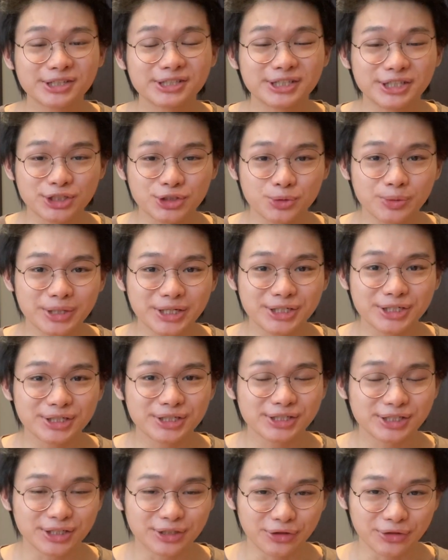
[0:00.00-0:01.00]

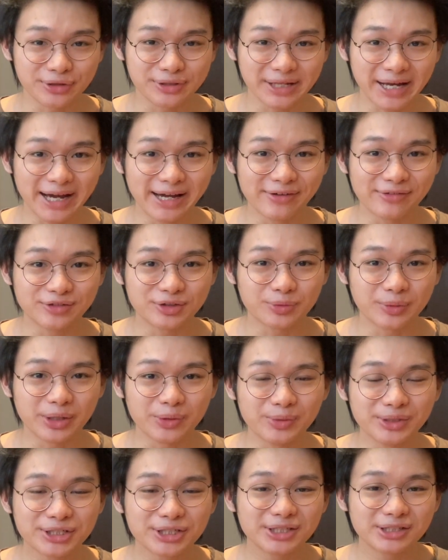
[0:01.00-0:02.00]
situations in our lives where
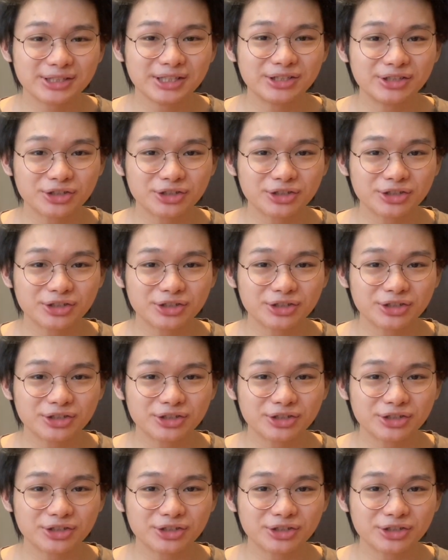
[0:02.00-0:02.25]
we just need